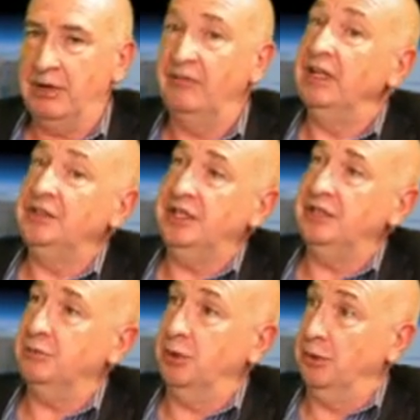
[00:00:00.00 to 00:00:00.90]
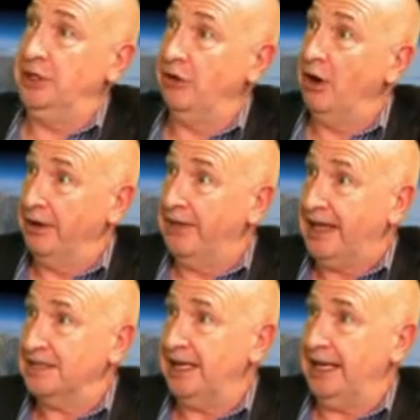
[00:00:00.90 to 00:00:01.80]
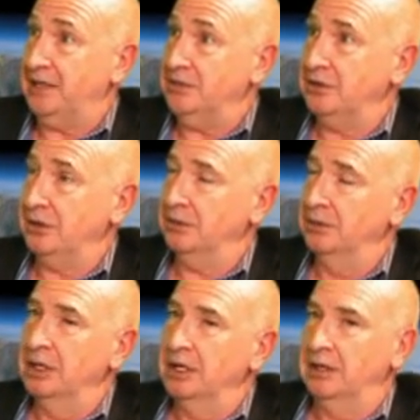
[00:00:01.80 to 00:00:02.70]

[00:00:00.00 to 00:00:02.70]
Privileges were withdrawn at that stage, so